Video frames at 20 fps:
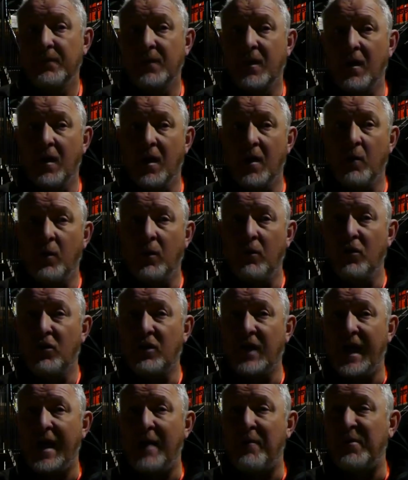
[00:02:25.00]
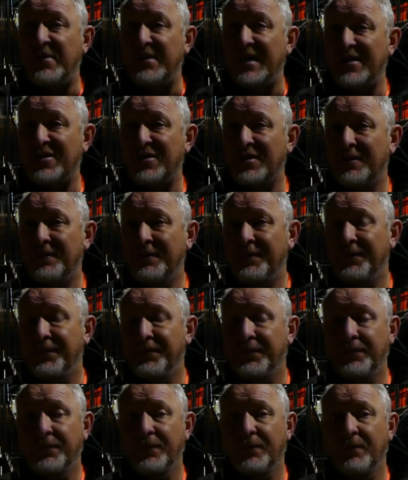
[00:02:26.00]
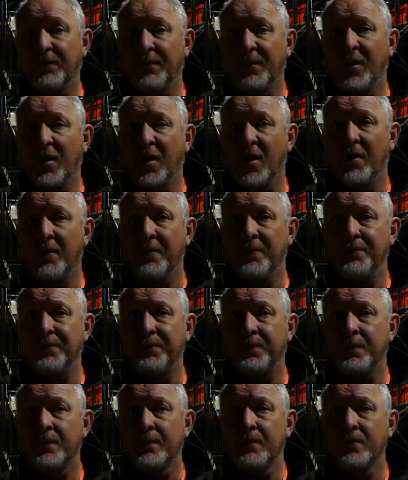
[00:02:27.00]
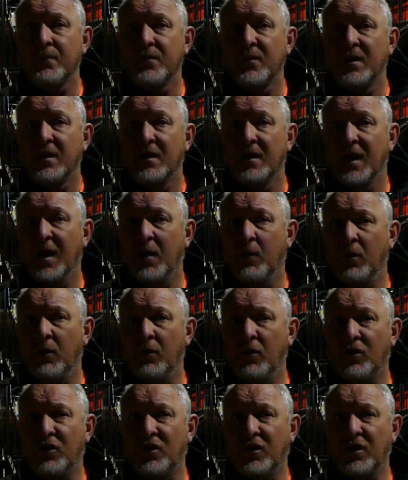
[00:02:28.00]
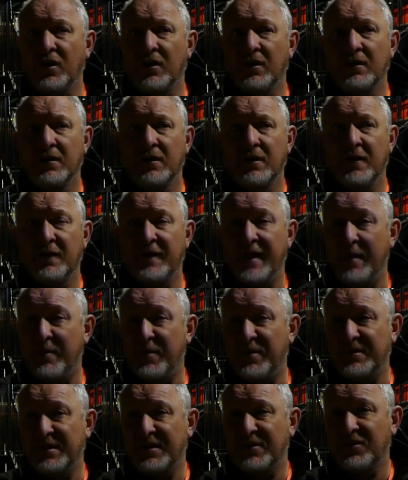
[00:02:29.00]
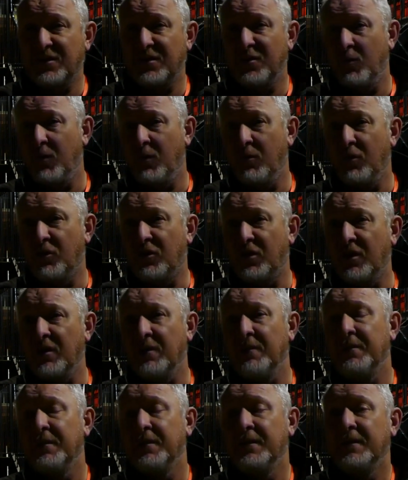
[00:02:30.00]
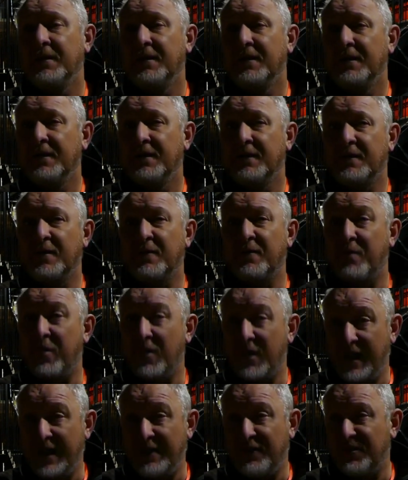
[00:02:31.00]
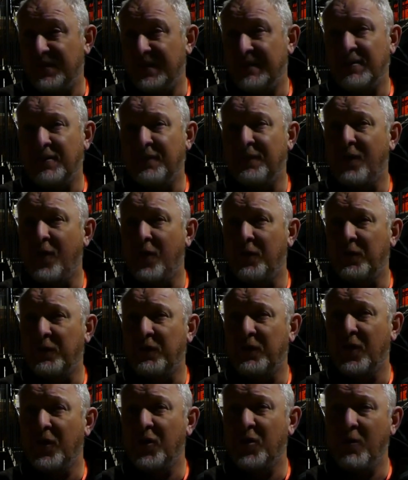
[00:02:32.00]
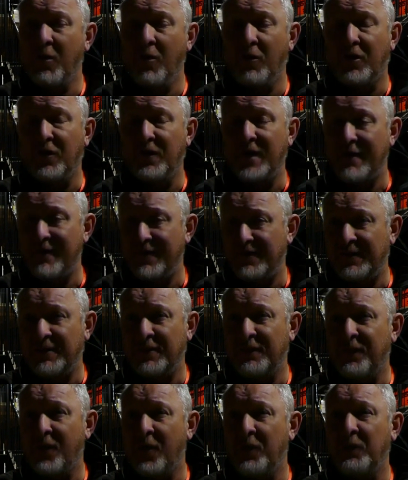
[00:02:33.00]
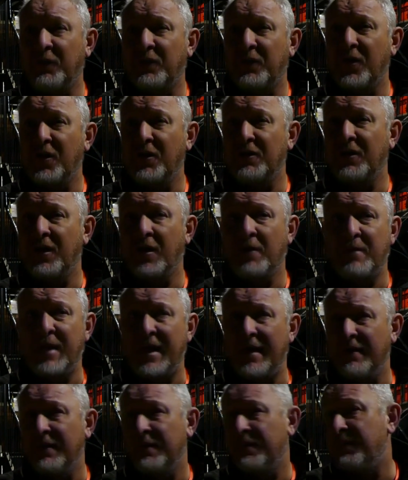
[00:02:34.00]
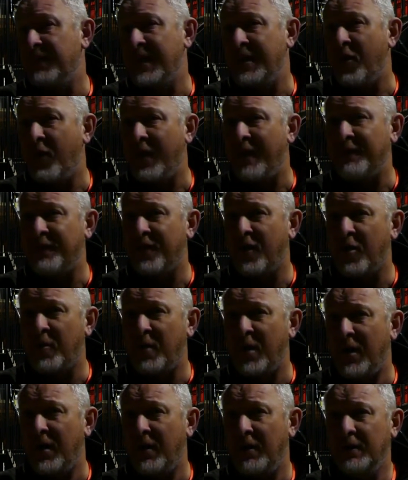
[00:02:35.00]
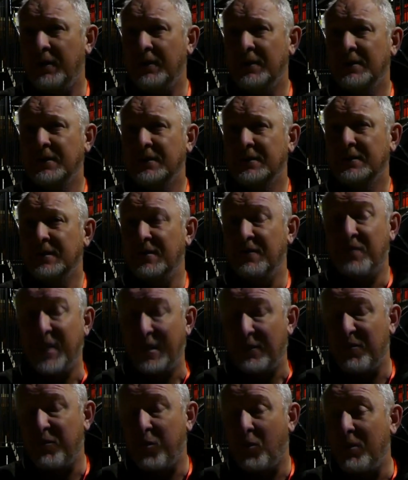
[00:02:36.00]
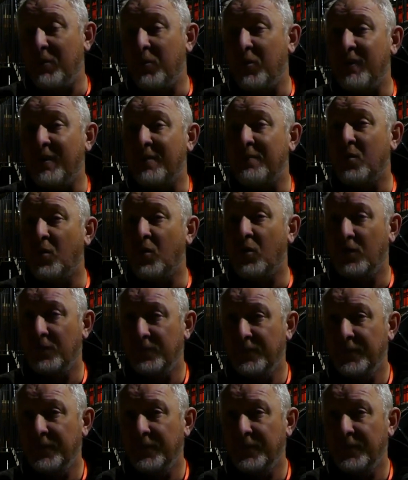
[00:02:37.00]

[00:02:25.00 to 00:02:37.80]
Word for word: Um, we'll look at our possession, um, and we'll look at their possession, and we'll look at the entries into the final third, and we'll look at their entries into the final third. And I bet that they're not that far apart. In fact, we probably would have had more.